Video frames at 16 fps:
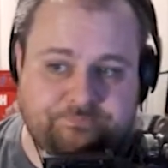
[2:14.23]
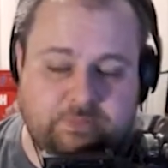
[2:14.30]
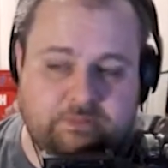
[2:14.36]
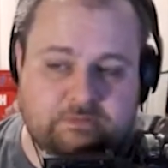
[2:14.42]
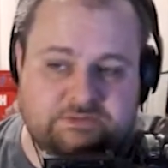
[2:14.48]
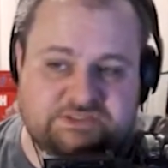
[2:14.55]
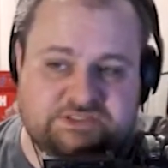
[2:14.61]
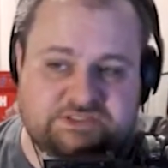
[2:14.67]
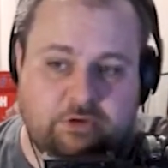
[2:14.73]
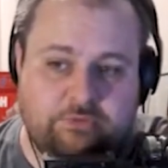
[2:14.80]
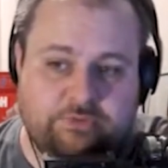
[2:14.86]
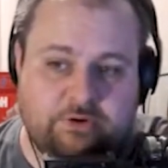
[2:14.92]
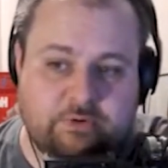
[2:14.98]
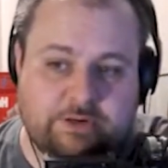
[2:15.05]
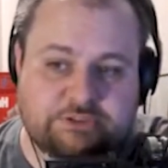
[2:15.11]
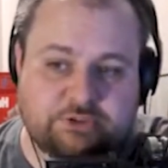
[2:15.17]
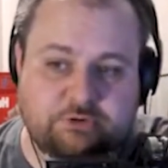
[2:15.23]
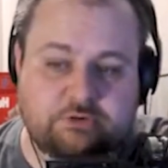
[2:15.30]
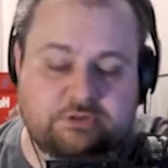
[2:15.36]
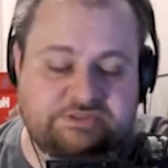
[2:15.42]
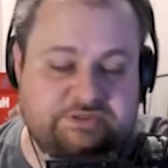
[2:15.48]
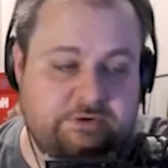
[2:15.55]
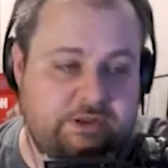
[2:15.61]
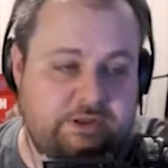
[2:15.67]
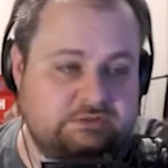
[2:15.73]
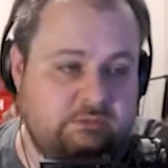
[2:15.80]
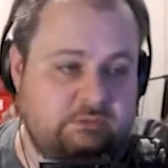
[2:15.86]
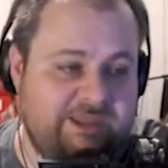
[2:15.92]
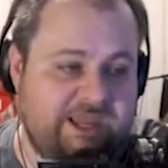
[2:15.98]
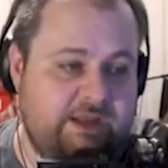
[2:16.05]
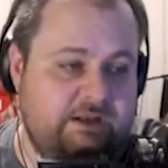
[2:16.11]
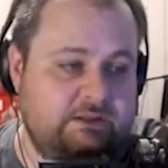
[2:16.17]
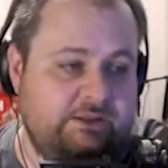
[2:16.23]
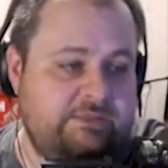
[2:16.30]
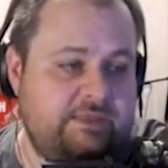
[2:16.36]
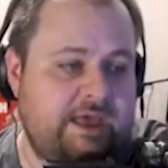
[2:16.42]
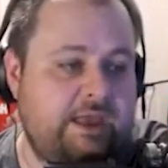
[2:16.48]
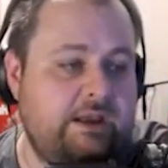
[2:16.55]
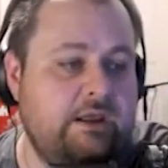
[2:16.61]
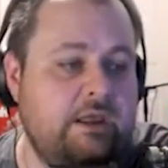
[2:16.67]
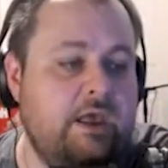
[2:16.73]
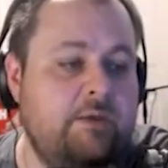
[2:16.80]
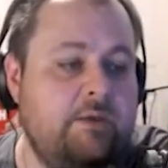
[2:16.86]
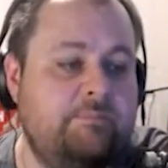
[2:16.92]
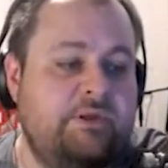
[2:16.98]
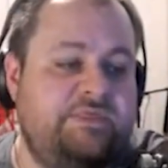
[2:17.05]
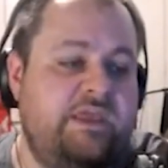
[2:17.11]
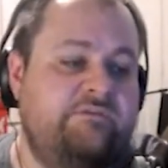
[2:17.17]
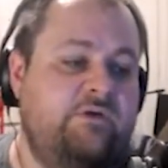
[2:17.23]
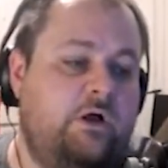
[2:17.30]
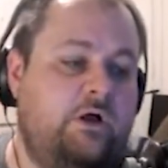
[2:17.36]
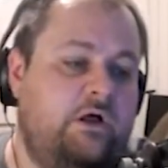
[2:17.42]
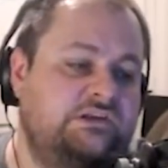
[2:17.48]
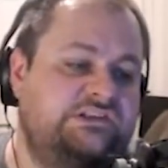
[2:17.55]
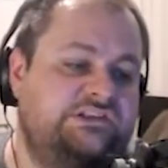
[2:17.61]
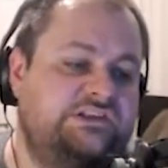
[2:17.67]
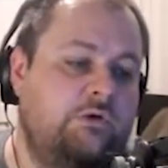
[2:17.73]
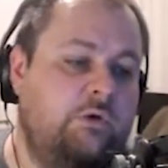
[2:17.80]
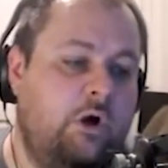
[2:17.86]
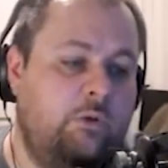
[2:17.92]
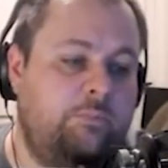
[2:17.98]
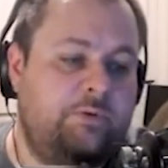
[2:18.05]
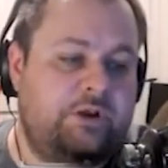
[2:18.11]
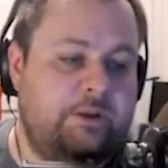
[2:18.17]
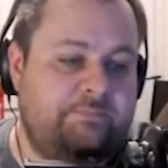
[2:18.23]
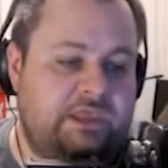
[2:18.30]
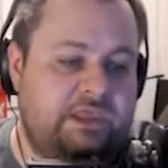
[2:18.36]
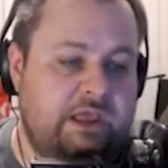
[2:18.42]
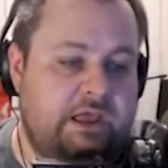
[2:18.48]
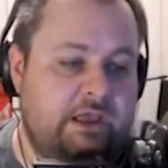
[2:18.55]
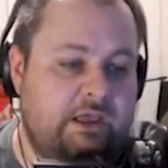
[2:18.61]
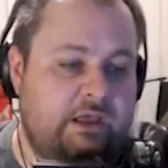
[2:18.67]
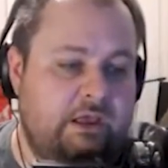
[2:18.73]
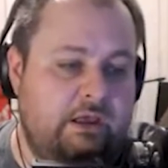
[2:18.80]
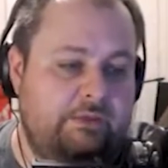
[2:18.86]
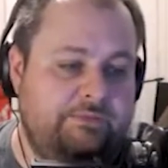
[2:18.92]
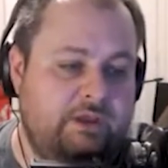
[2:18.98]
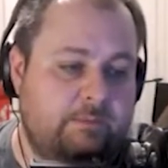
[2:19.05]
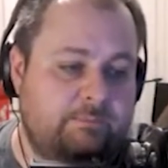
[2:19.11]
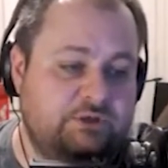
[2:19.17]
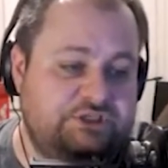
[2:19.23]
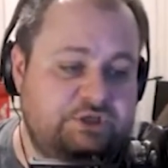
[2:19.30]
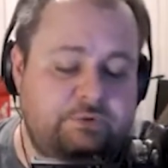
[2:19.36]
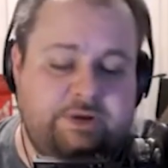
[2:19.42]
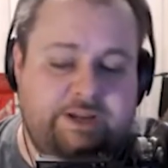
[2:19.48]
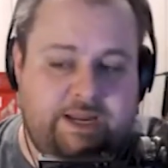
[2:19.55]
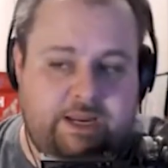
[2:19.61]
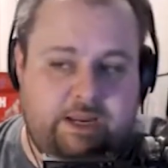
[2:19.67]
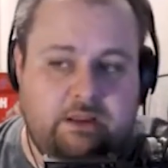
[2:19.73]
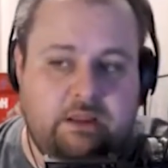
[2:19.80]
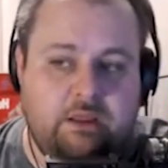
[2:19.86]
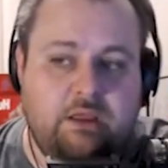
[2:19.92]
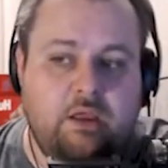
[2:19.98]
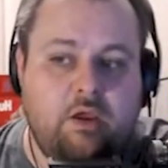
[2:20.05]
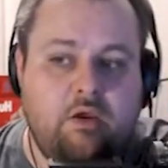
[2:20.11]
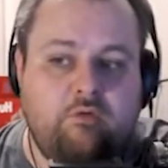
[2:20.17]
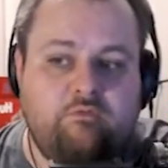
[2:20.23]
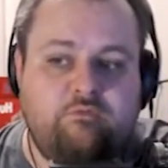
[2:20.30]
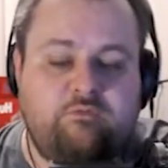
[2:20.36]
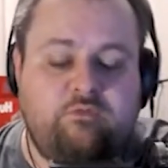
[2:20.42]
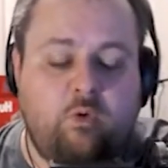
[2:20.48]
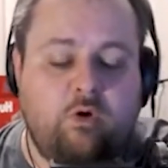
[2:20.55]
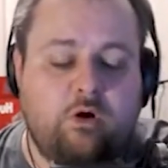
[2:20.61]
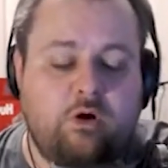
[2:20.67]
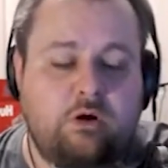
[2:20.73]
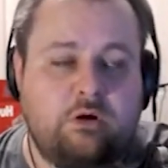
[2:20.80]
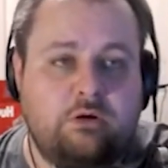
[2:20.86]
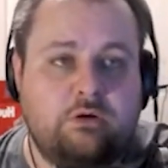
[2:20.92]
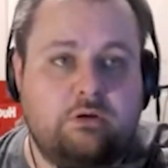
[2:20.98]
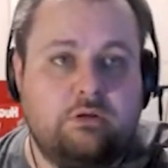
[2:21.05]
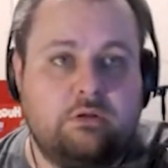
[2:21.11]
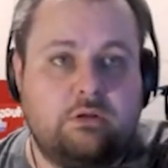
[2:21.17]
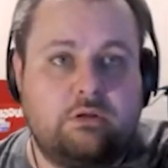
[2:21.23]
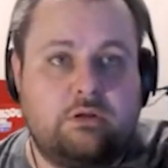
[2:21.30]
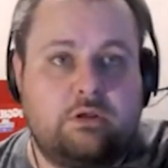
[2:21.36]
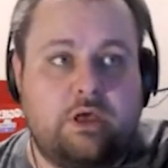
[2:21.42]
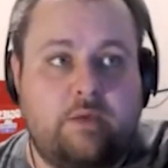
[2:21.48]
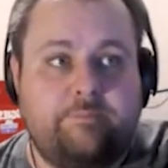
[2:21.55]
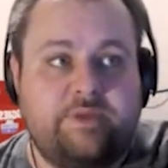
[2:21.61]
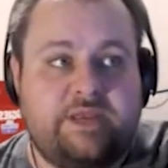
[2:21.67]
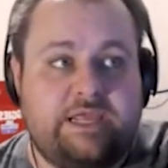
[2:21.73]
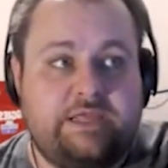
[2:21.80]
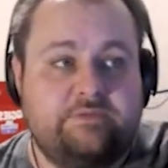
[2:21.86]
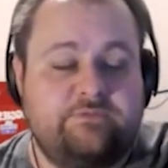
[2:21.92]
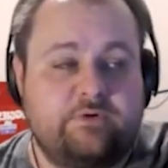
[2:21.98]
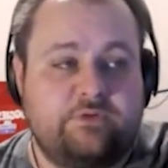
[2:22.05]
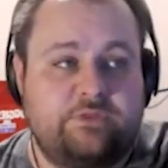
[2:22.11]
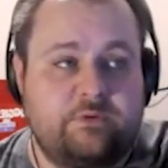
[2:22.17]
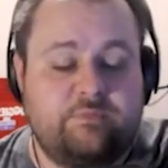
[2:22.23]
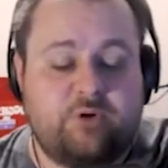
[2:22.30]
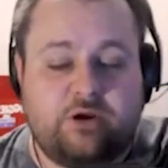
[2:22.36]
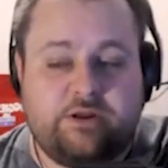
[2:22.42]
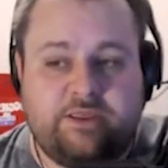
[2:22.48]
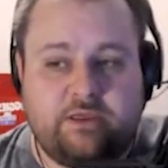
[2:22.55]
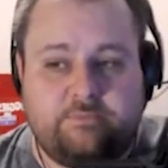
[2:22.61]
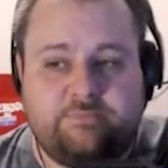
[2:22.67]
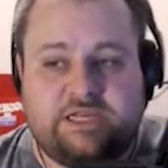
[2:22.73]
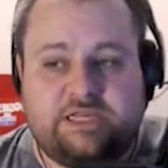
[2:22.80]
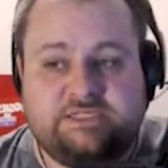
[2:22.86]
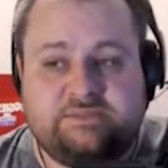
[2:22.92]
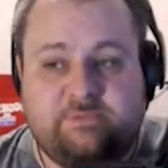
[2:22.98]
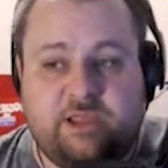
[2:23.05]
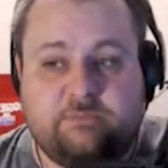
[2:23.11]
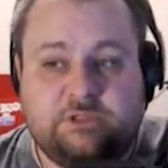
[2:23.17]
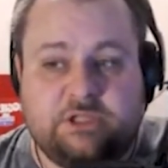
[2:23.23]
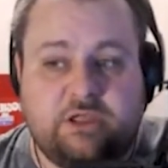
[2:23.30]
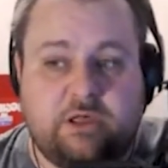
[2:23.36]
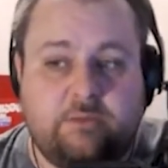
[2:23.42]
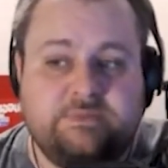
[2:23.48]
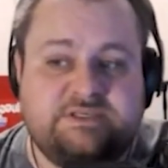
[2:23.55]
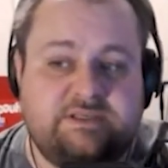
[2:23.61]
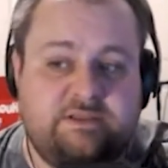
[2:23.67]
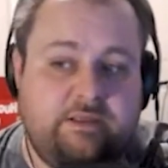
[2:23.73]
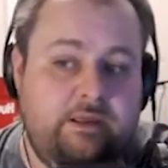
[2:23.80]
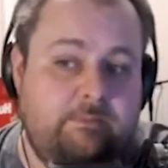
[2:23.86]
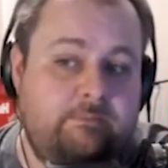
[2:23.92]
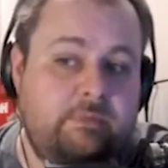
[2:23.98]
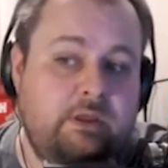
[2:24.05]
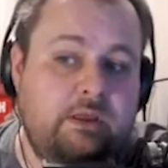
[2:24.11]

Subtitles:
So their internal studios will be handling that. But they've also opened up the opportunity for third-party companies to be able to come to them